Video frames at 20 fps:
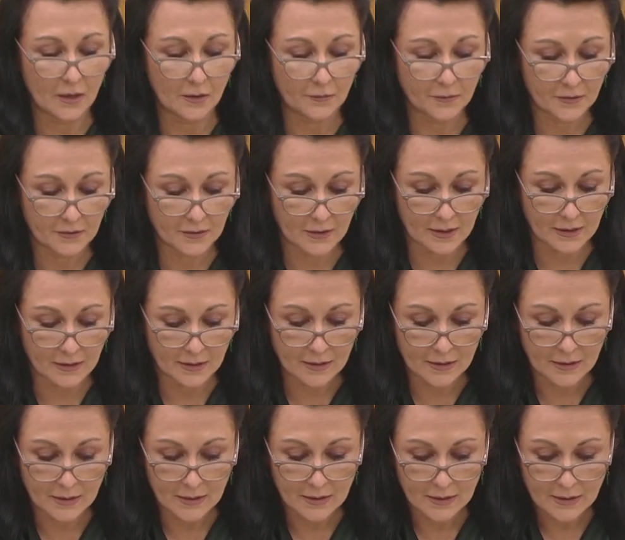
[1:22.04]
Officer.
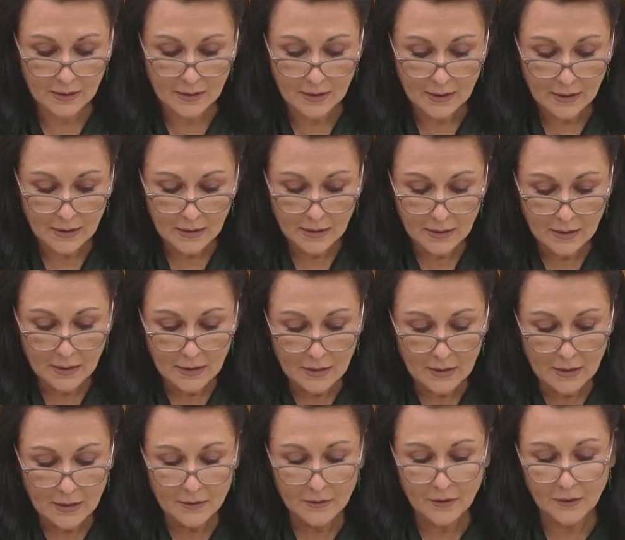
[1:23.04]

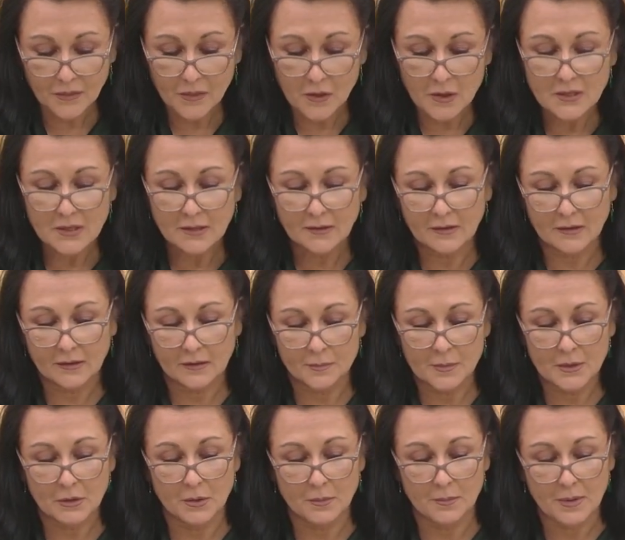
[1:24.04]
The £36
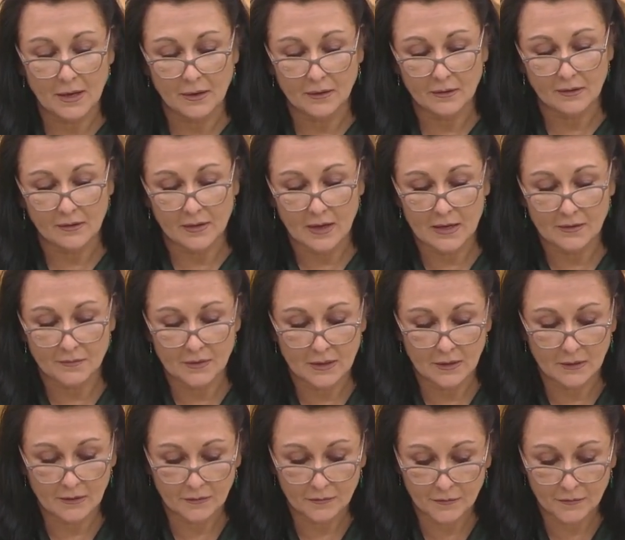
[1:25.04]
million savings